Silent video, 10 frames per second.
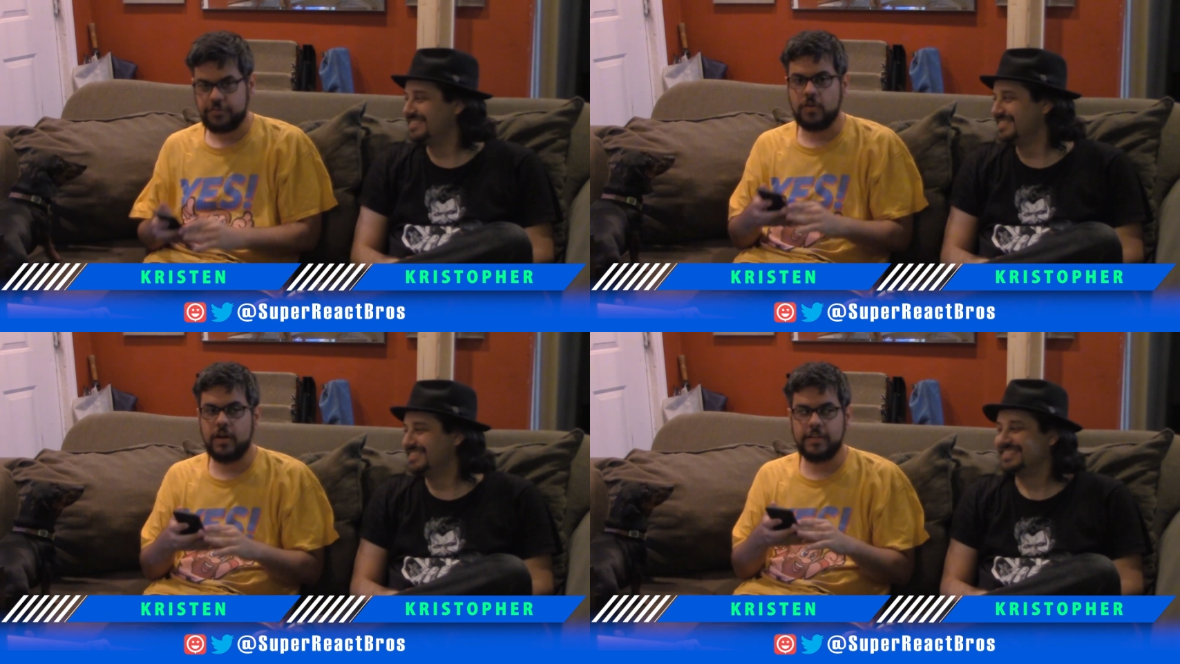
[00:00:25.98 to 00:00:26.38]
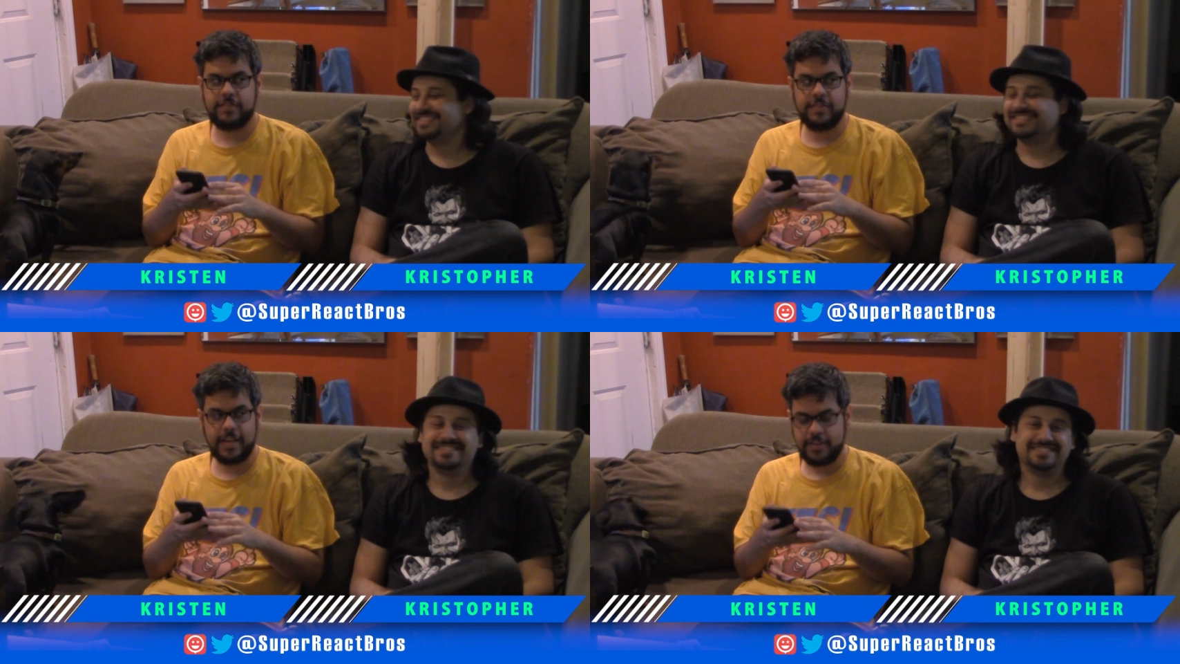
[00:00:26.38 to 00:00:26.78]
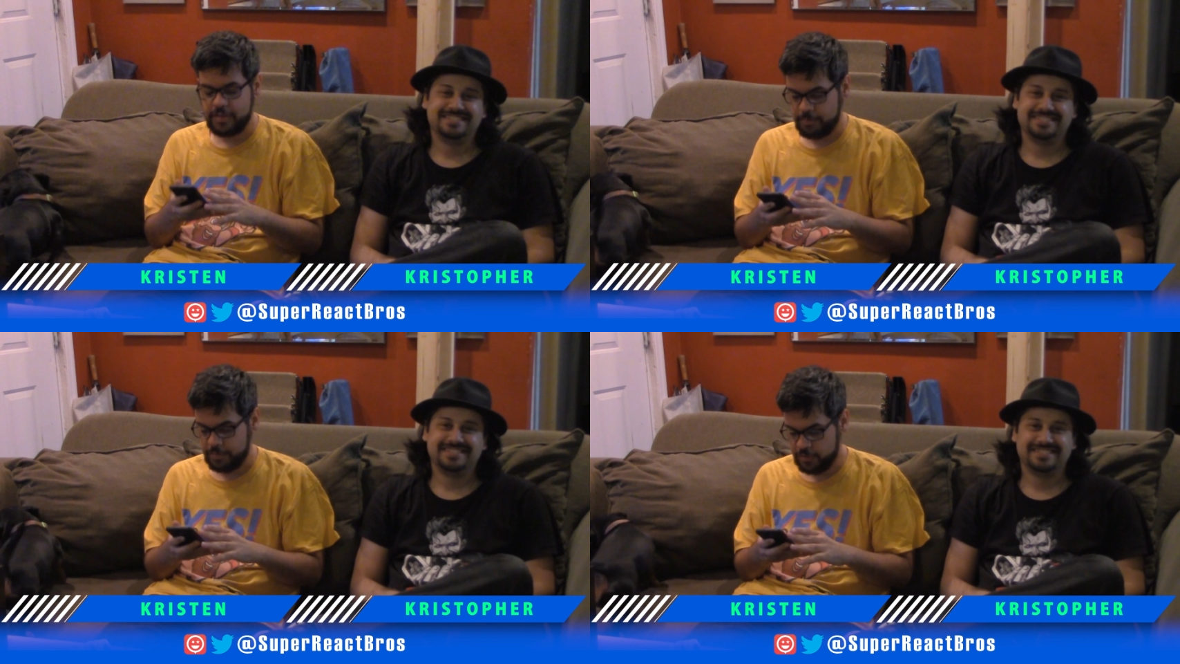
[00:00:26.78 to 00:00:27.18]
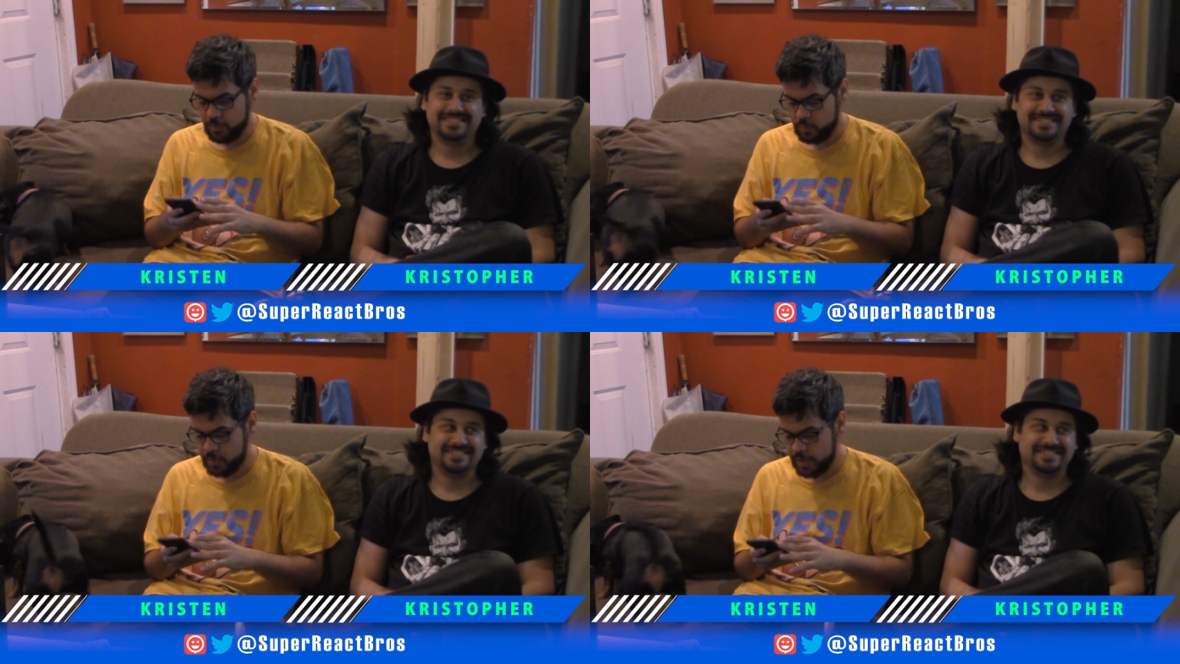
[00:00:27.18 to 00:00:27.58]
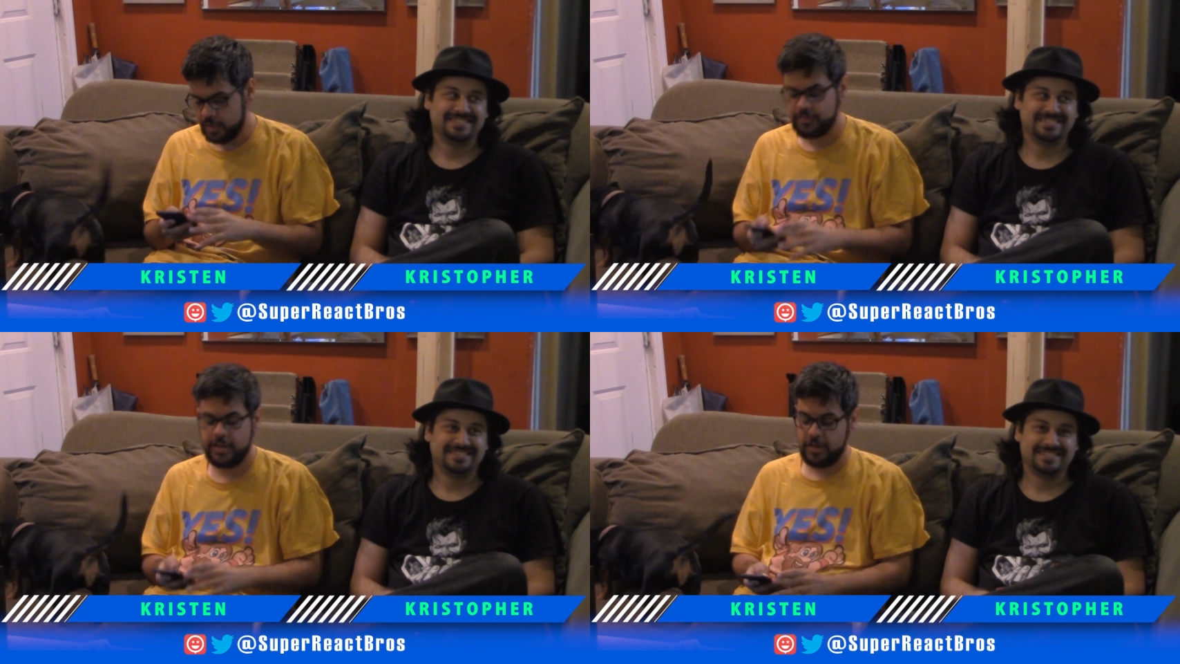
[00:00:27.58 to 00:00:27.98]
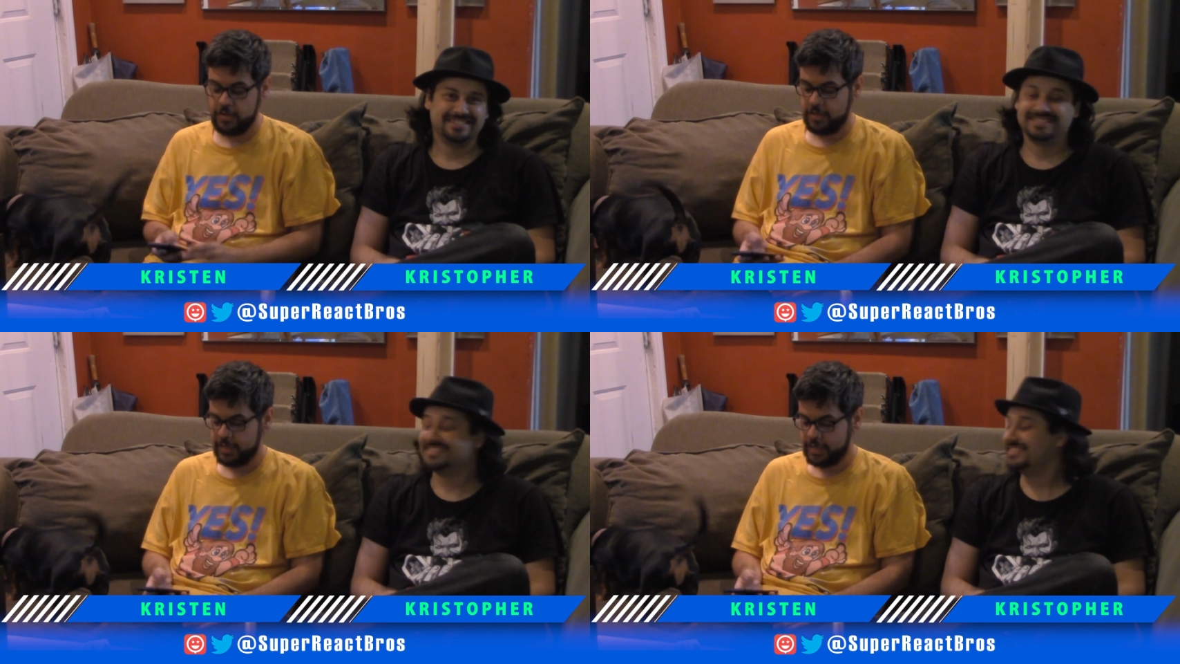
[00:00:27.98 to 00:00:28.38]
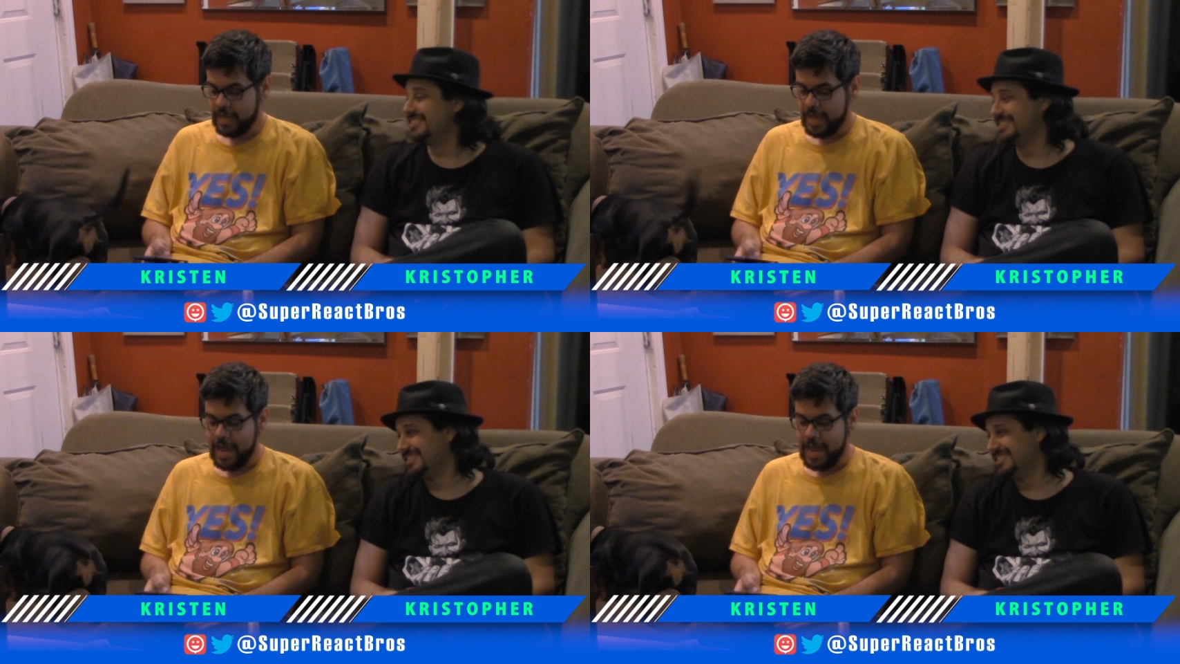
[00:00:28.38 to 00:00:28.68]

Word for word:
Speaker 1: so on today's episode we are taking a look